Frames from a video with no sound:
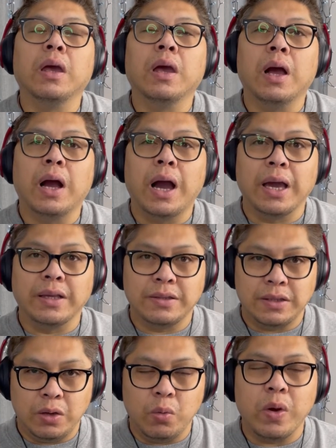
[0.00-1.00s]
I
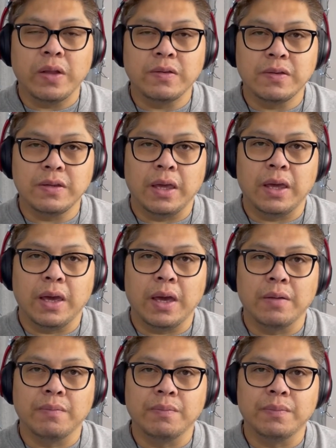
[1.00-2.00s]
see one
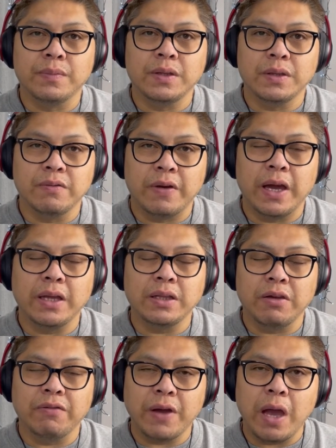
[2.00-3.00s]
singer, right?
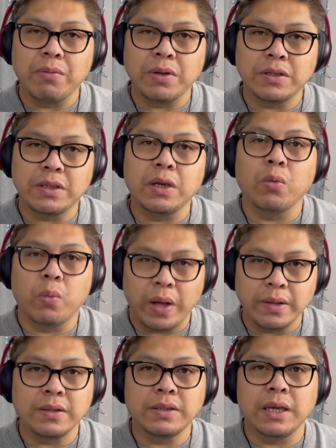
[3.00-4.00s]
If I will see
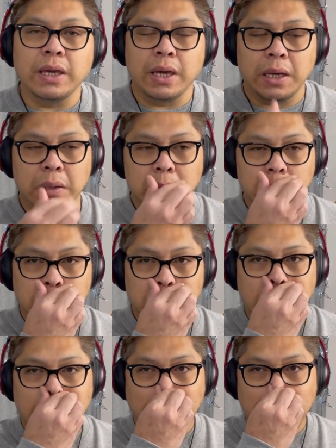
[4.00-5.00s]
one singer,
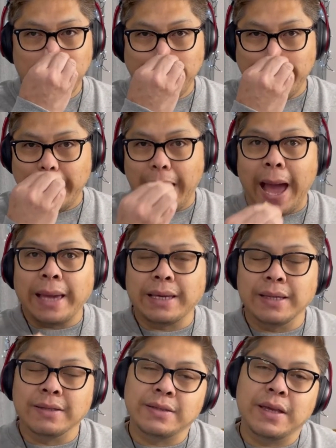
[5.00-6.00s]
I
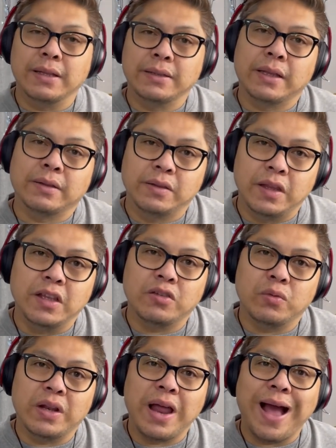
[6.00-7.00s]
can tell that
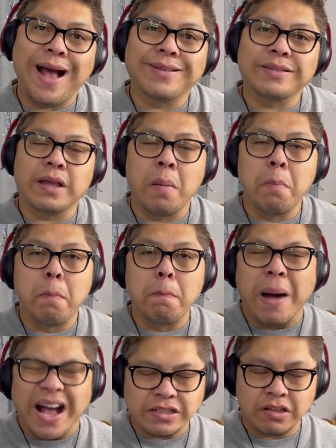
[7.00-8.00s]
this one has a
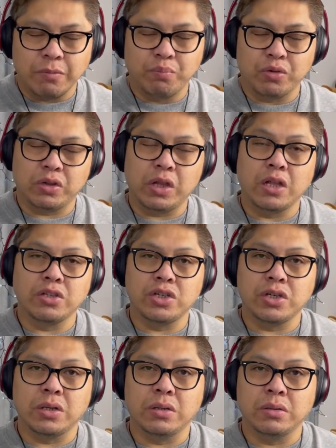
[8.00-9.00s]
massive
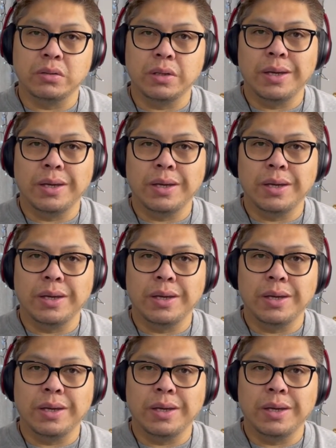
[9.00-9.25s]
potential.